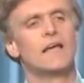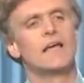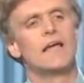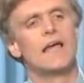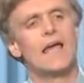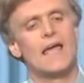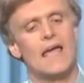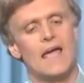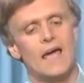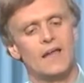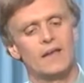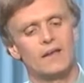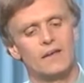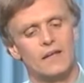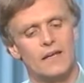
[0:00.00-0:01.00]
It's the beginning of the
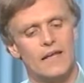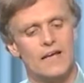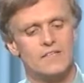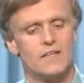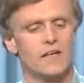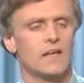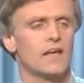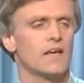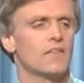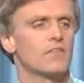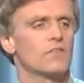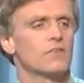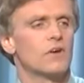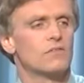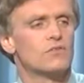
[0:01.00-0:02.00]
stomach, the
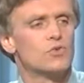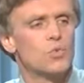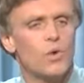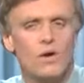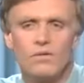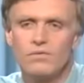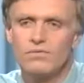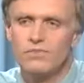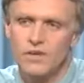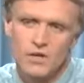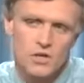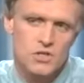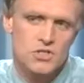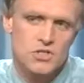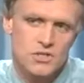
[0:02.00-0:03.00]
intestines,
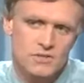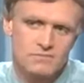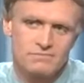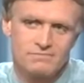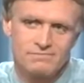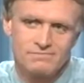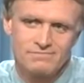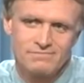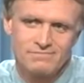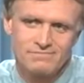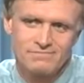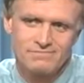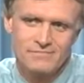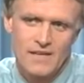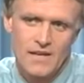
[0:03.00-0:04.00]
and it has a
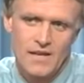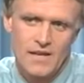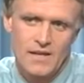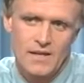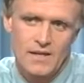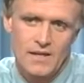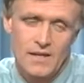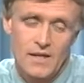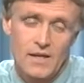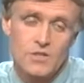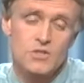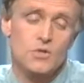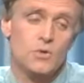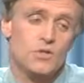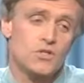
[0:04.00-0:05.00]
length of 12
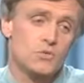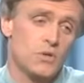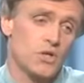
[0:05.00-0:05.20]
fingers.